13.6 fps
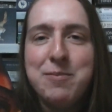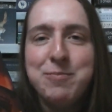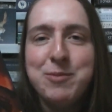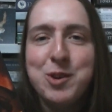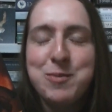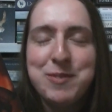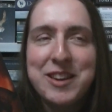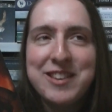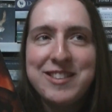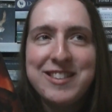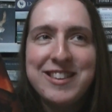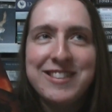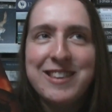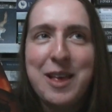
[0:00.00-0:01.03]
comes into
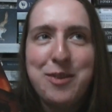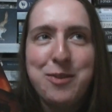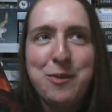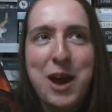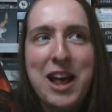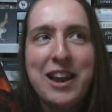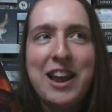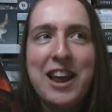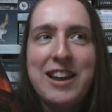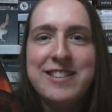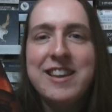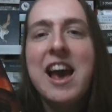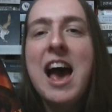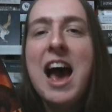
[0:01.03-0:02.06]
this as well, and
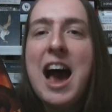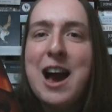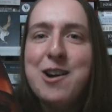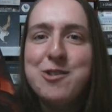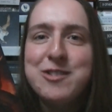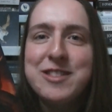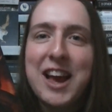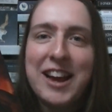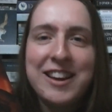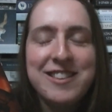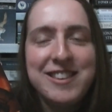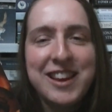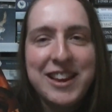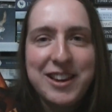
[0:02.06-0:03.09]
how that
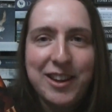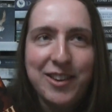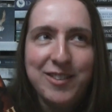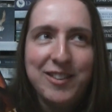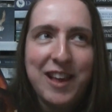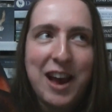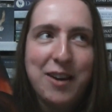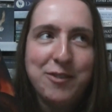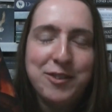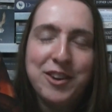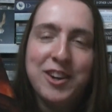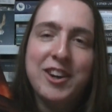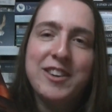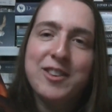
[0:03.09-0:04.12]
continues after
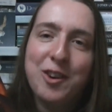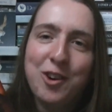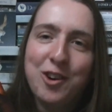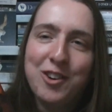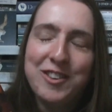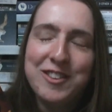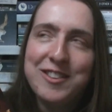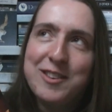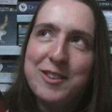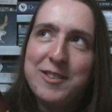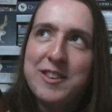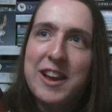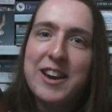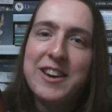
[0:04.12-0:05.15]
the Hall of the Soothsayer